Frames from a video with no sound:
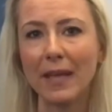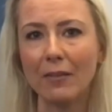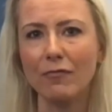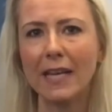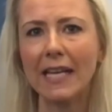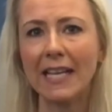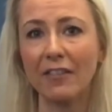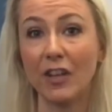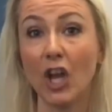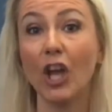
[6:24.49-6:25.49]
in really
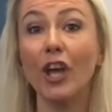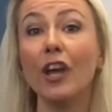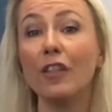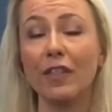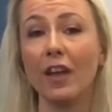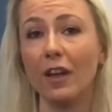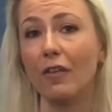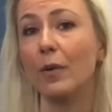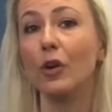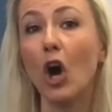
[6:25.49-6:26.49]
giving her her own